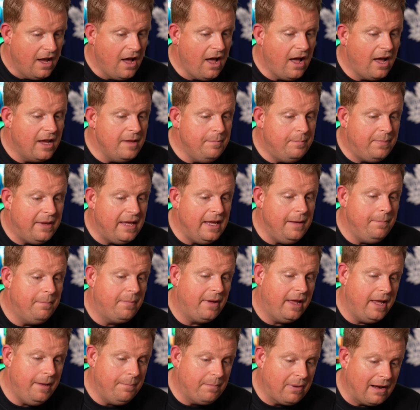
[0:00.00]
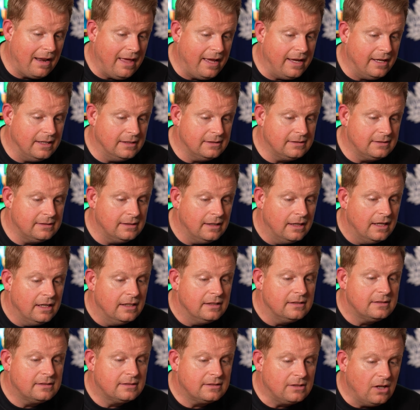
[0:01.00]
IPP players
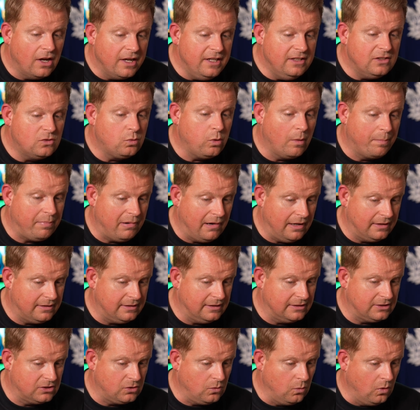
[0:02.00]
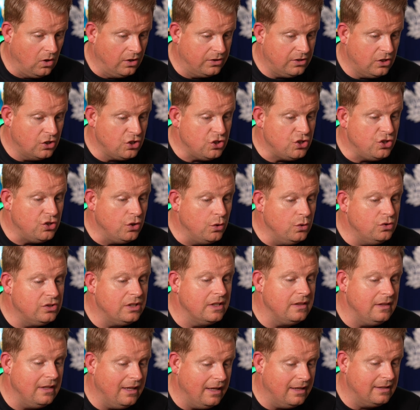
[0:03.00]
signed to a practice squad
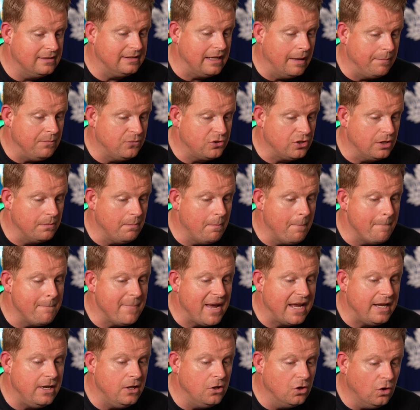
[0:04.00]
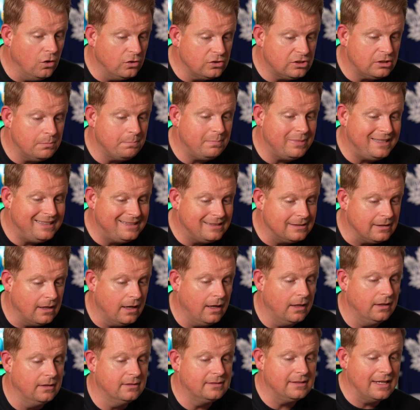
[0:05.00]
using the exemption may not be
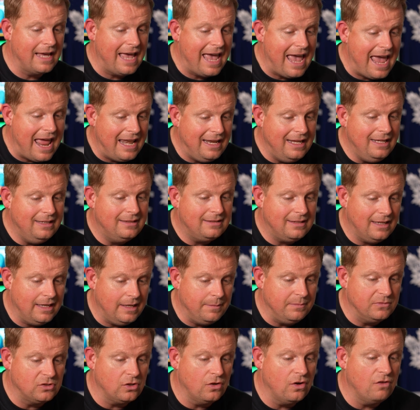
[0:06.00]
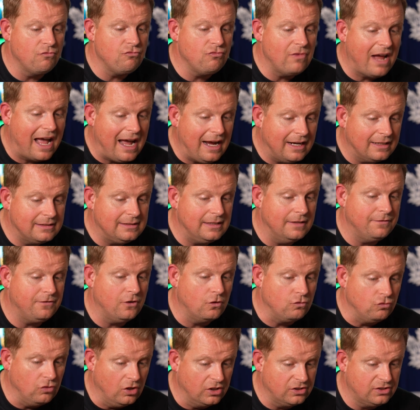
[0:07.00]
signed to any team's active
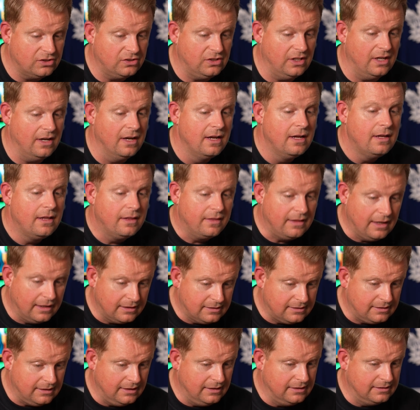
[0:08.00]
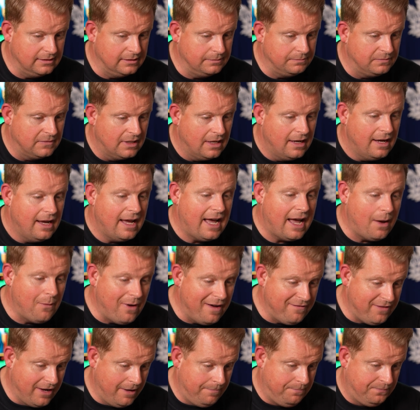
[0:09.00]
roster that season.
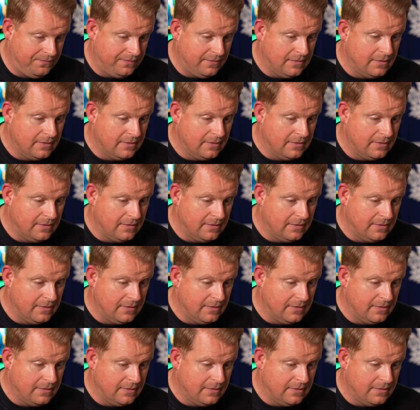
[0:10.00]
However,